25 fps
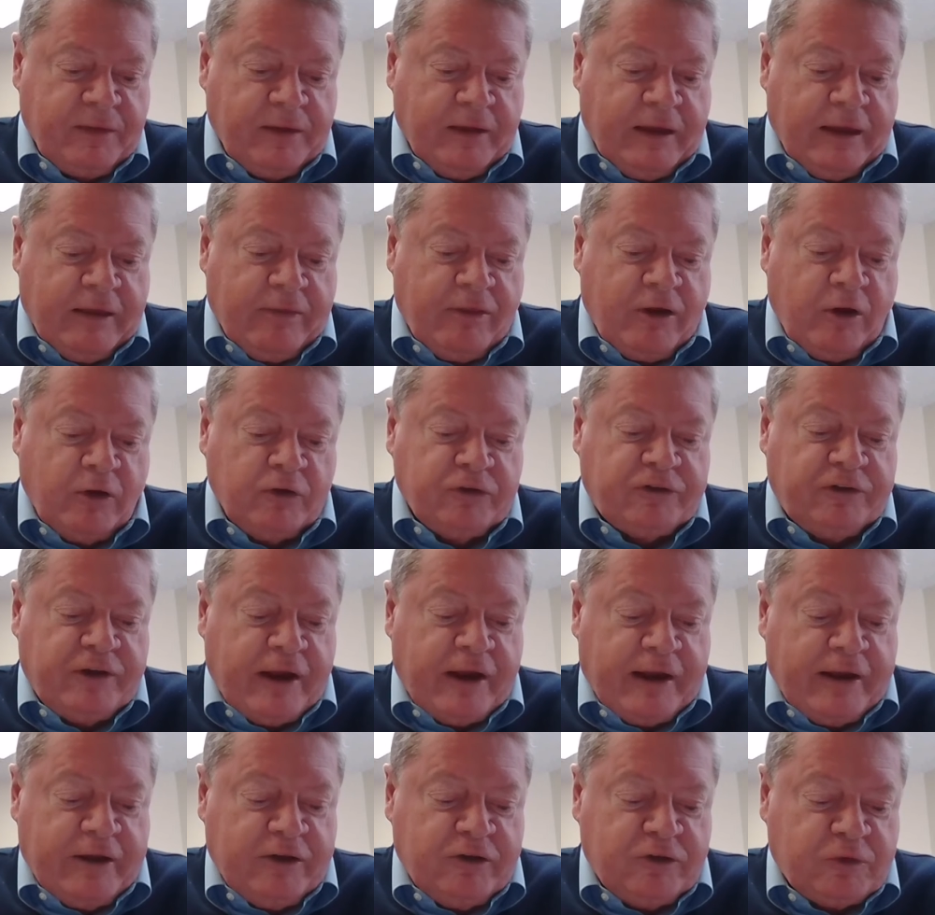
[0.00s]
In those
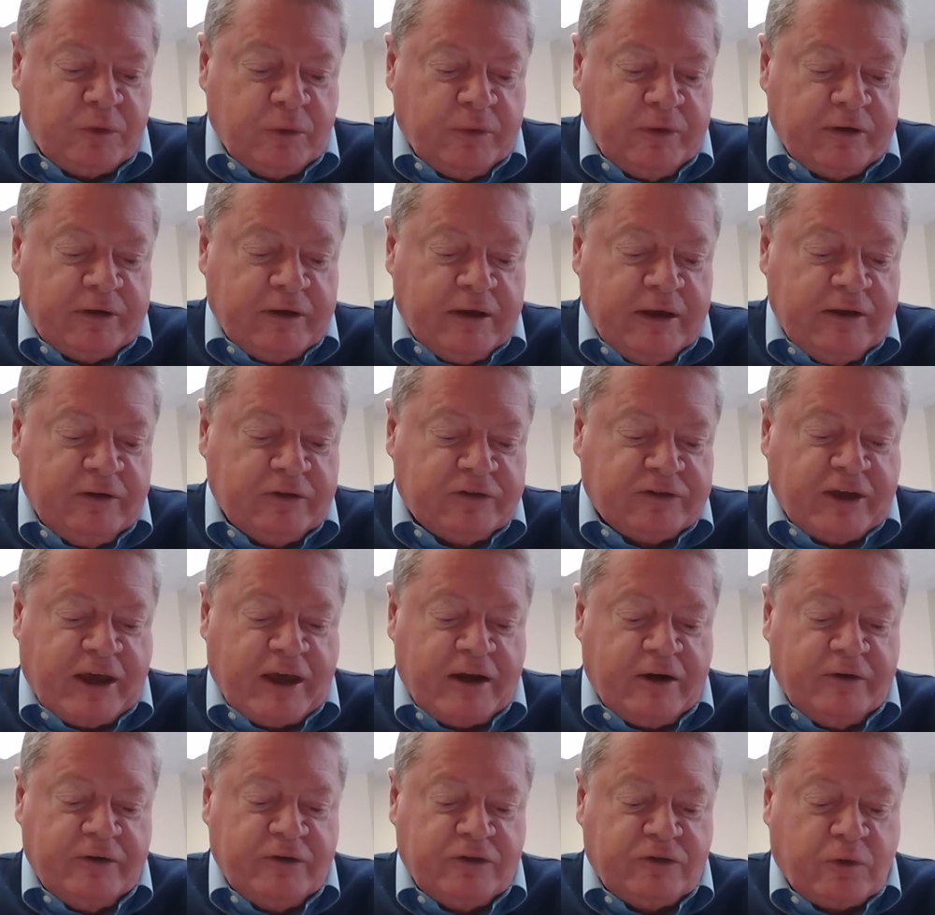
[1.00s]
days, when the king
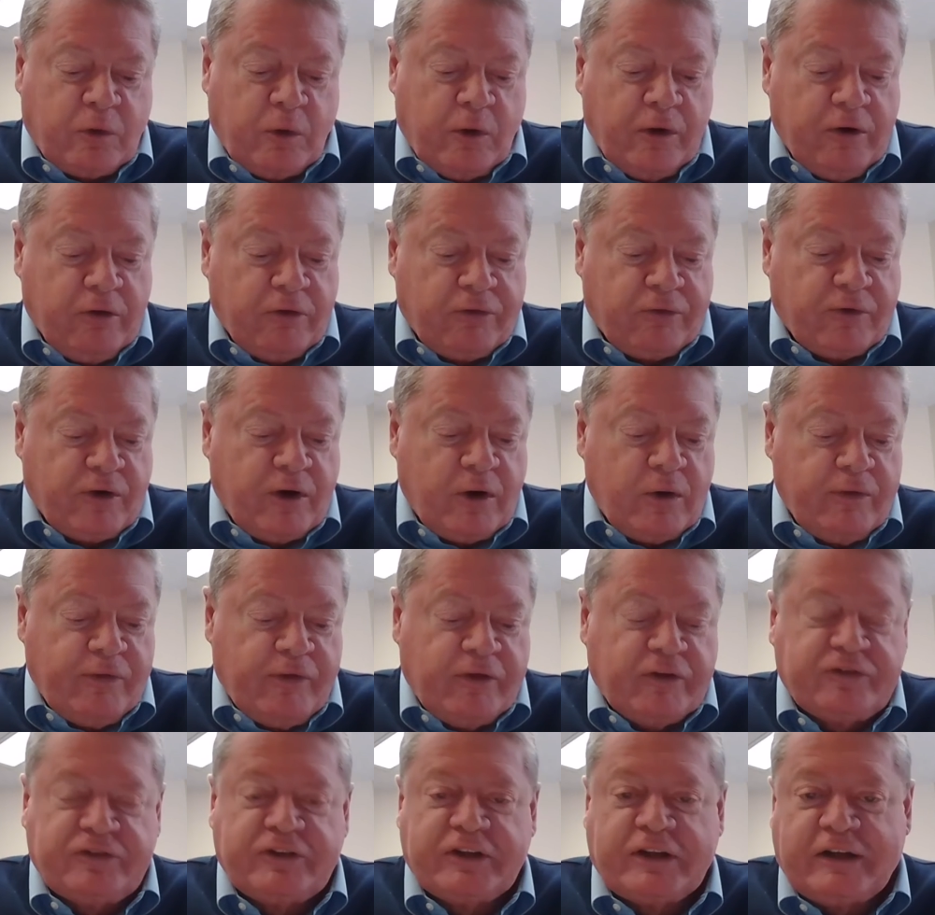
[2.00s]
sat on his royal throne in
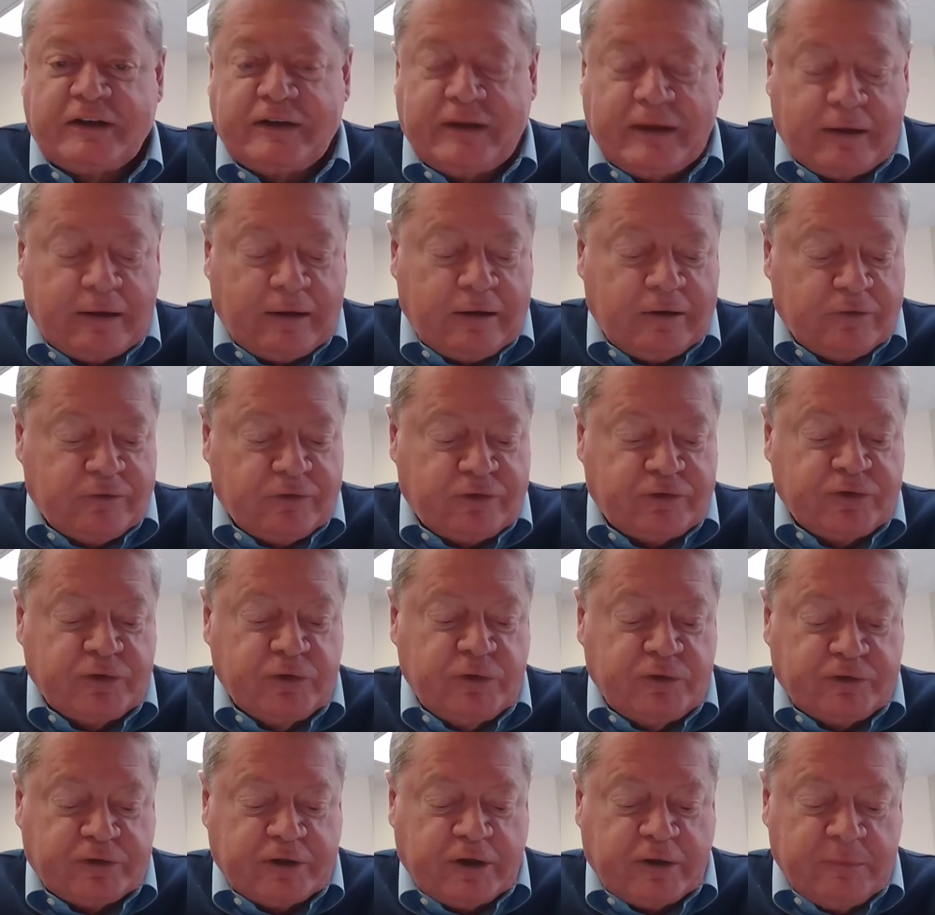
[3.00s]
the citadel of
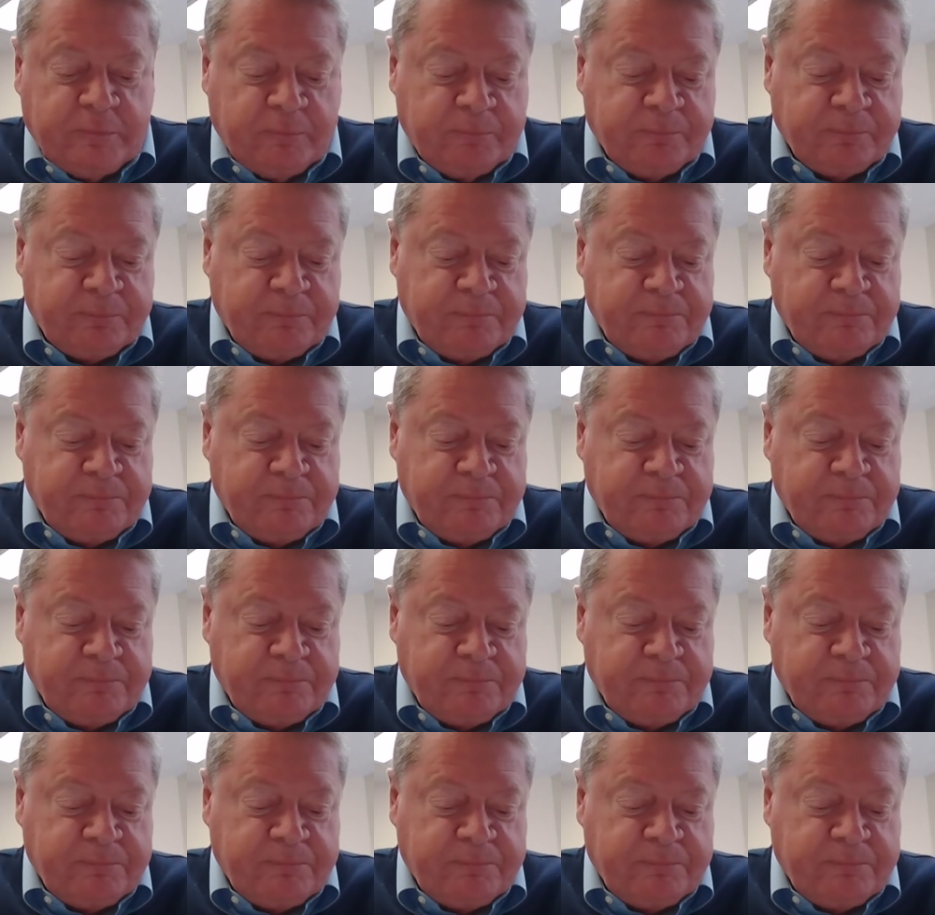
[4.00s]
Susa,